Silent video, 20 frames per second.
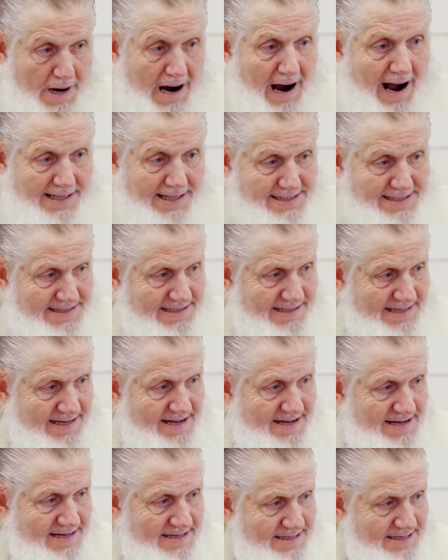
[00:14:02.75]
box.
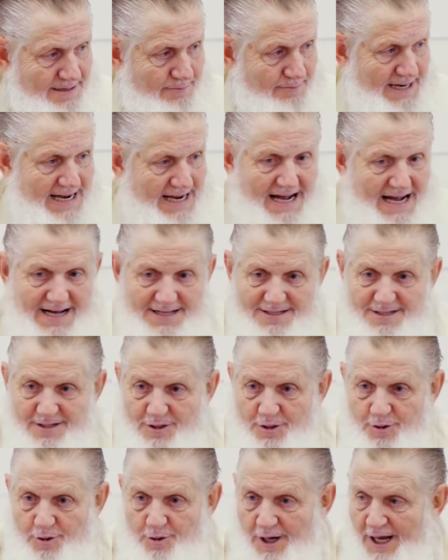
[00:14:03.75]
Somebody handed
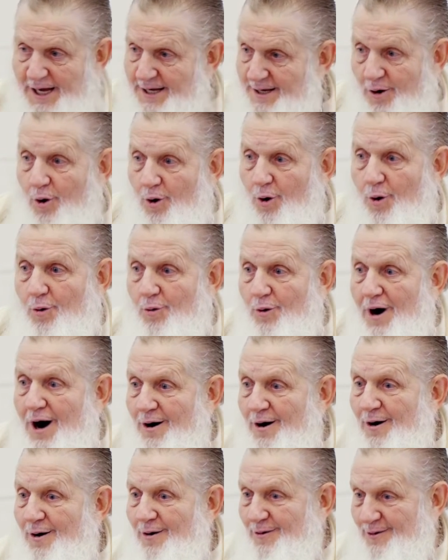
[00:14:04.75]
it to you like, oh,
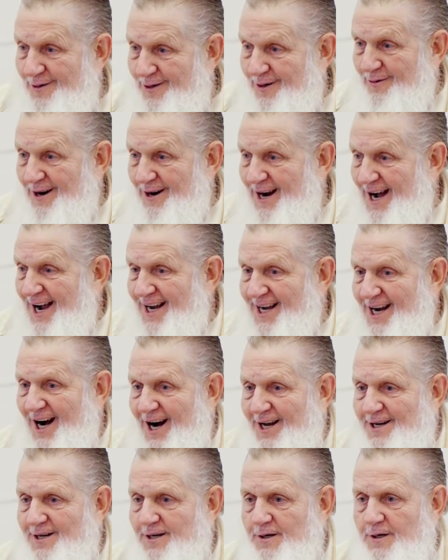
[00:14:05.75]
whoa, look what I
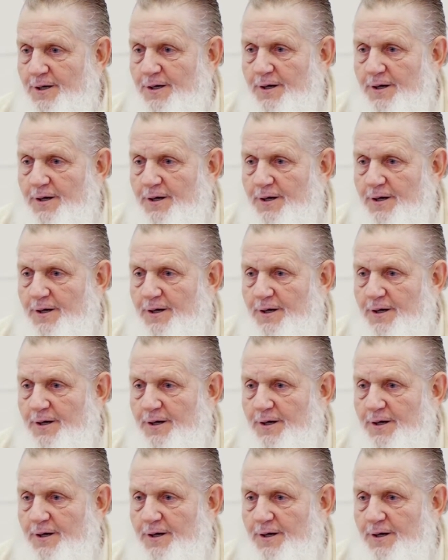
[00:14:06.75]
got.